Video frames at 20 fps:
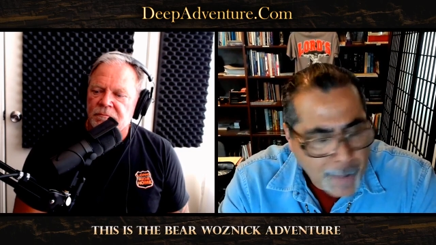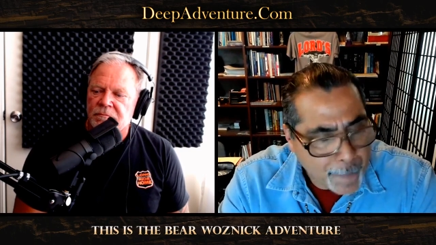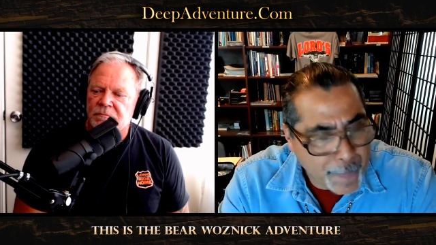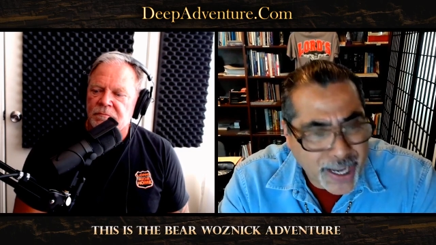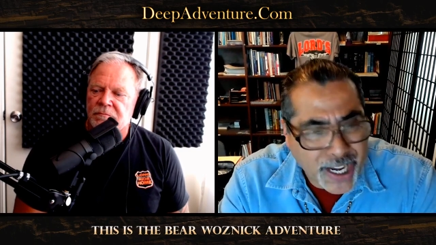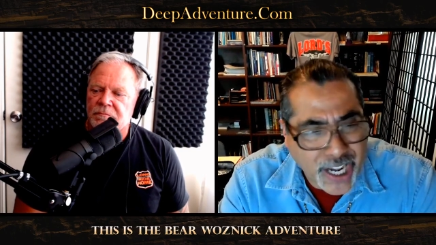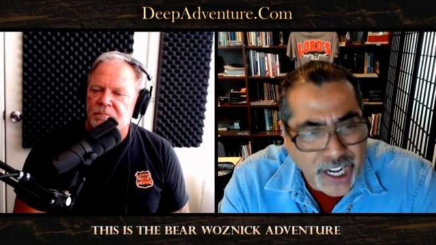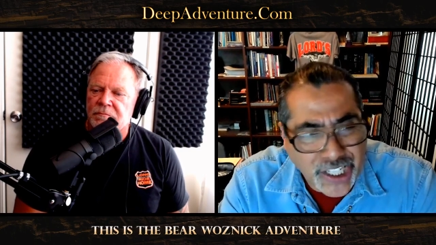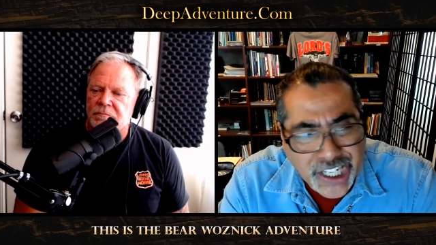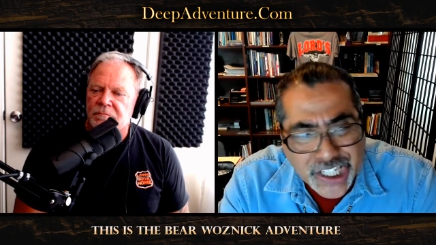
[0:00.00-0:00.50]

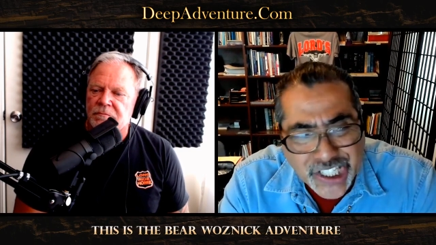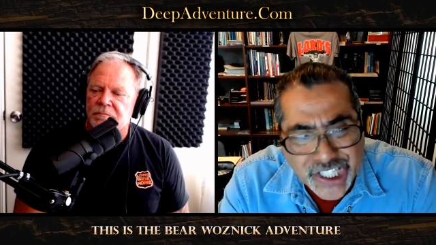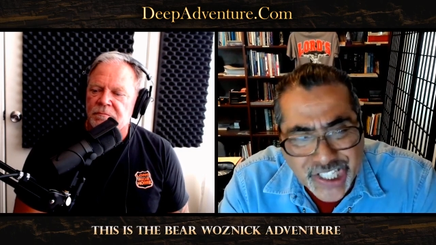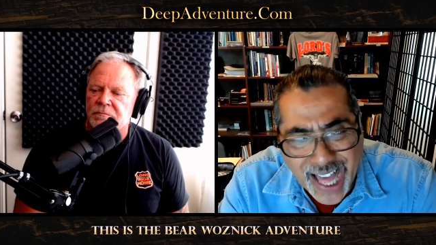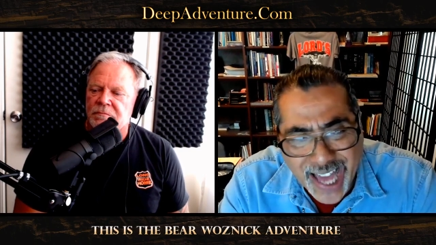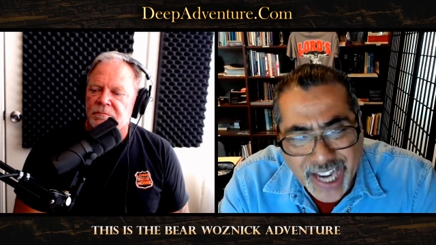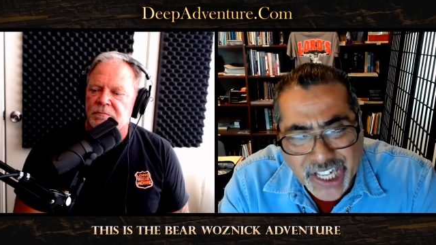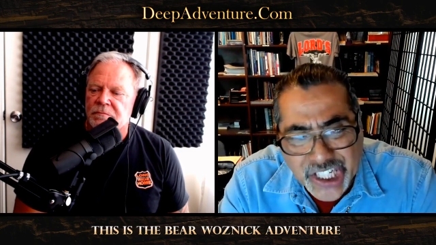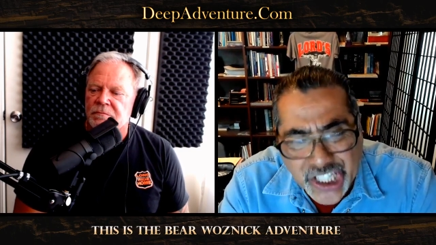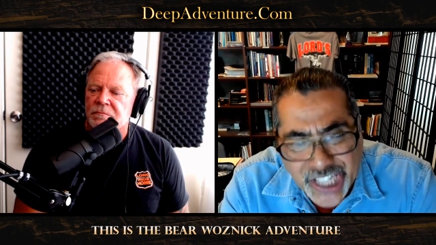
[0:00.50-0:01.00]
Speaker 1: because it's
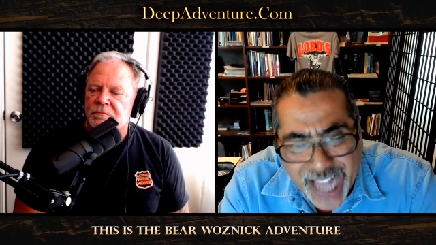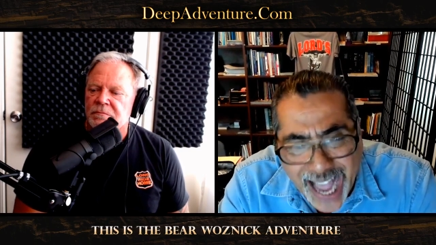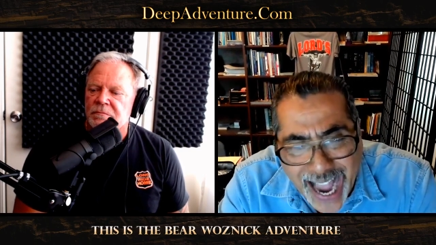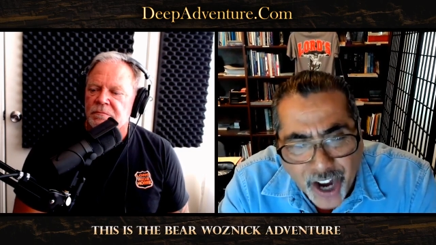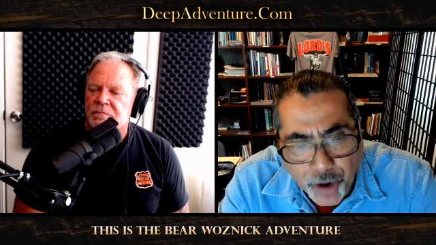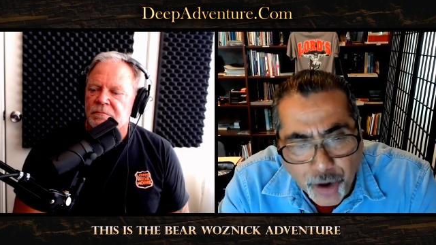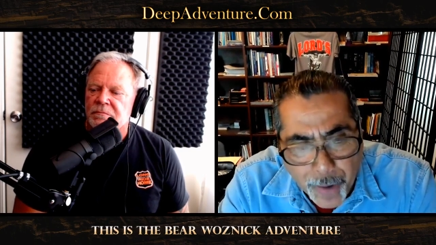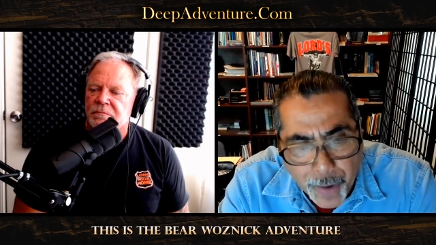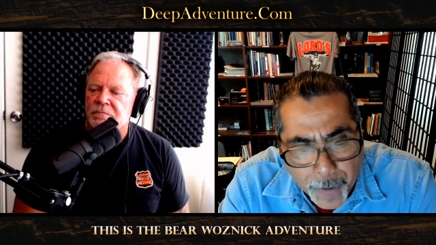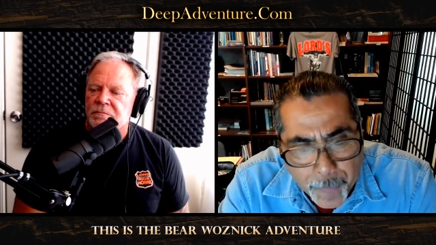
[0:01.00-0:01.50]
not a
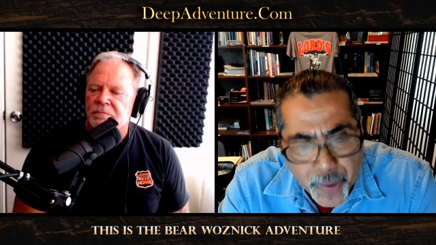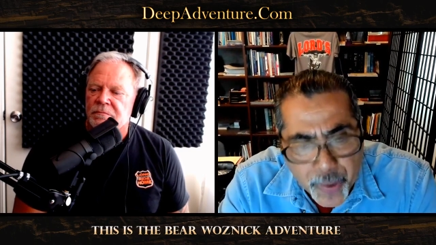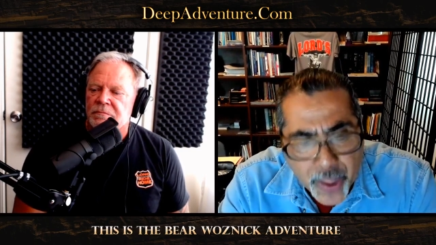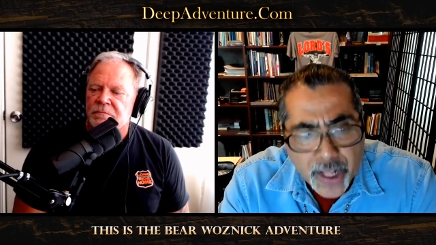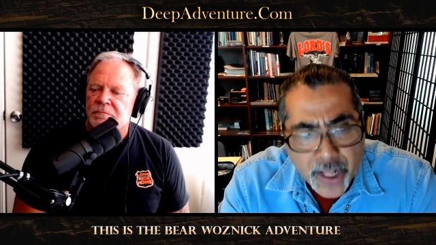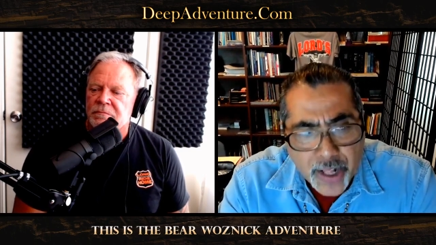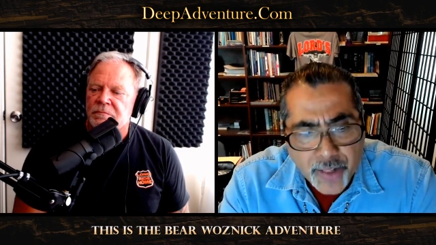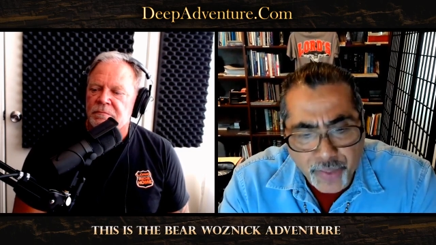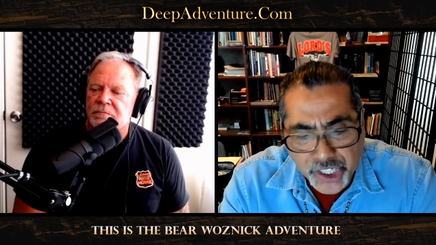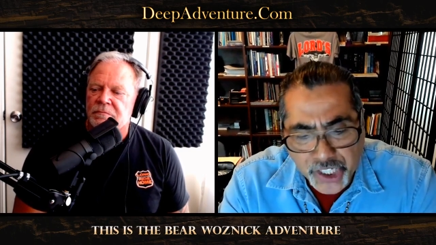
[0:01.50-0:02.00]
sacrament.
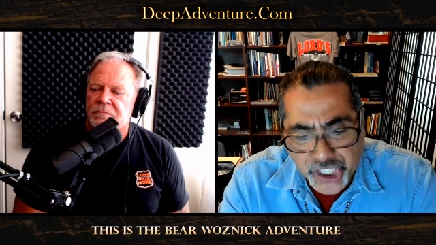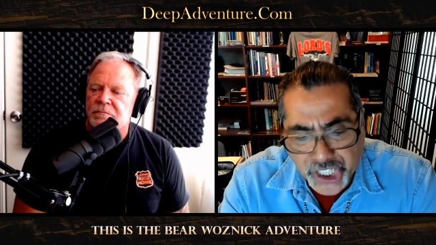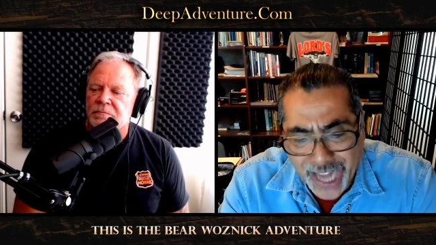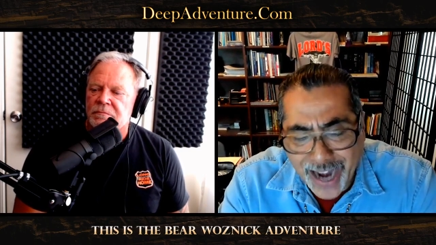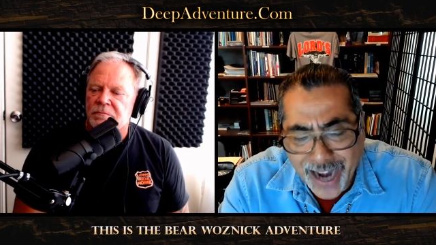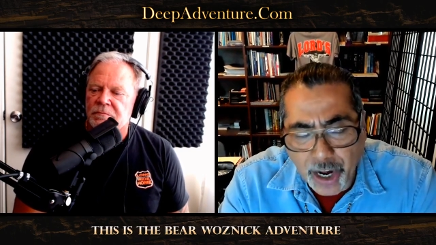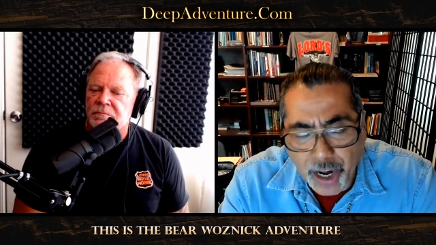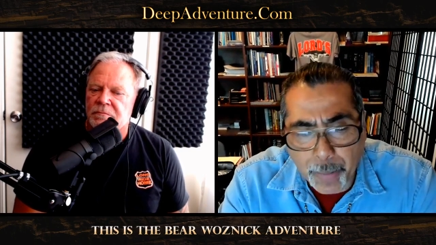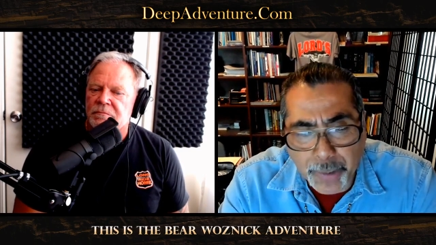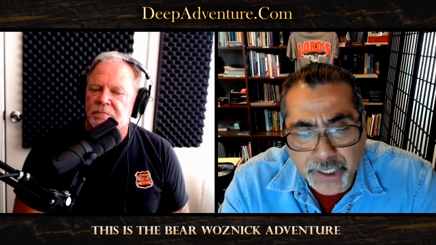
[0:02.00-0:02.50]
The
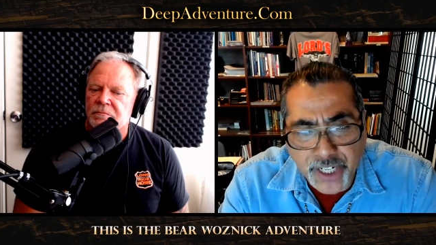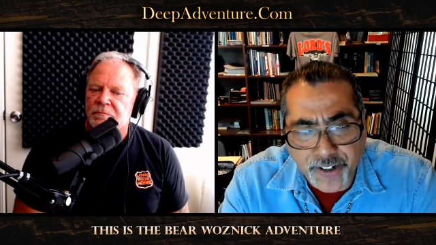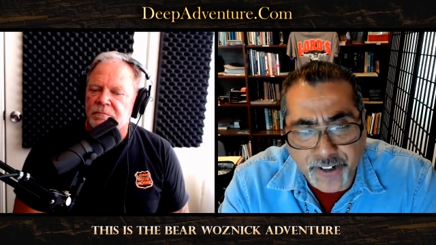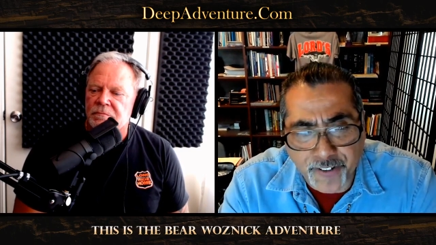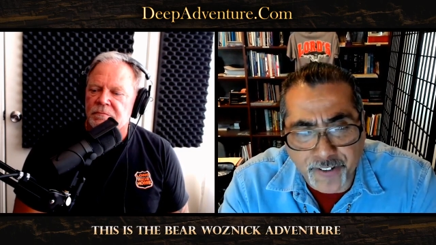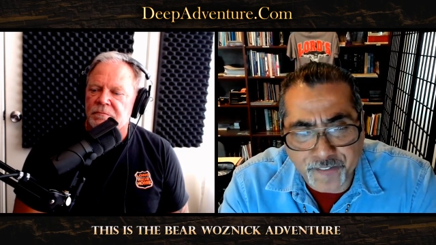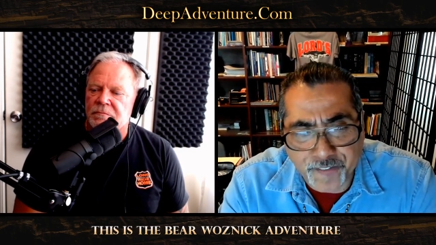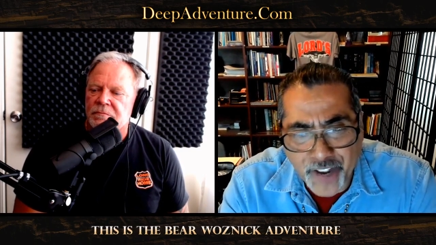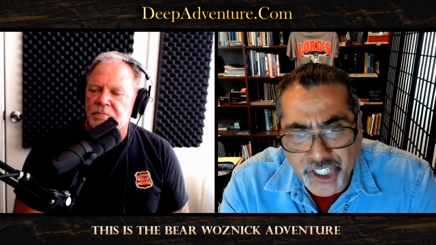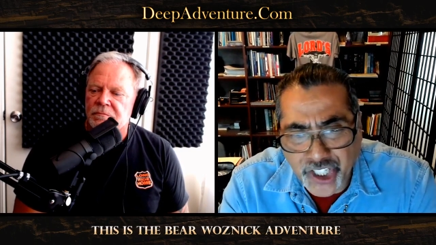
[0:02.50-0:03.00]
sacrament of
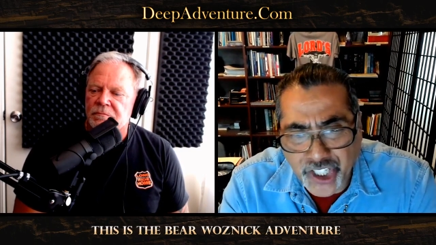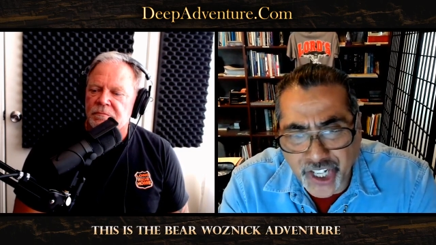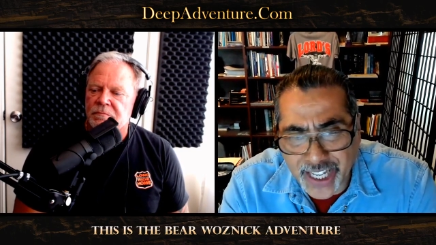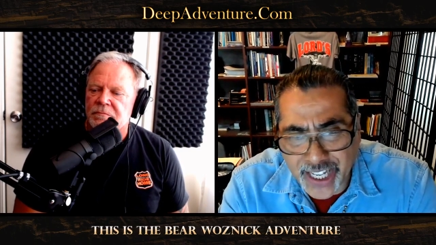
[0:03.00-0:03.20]
confession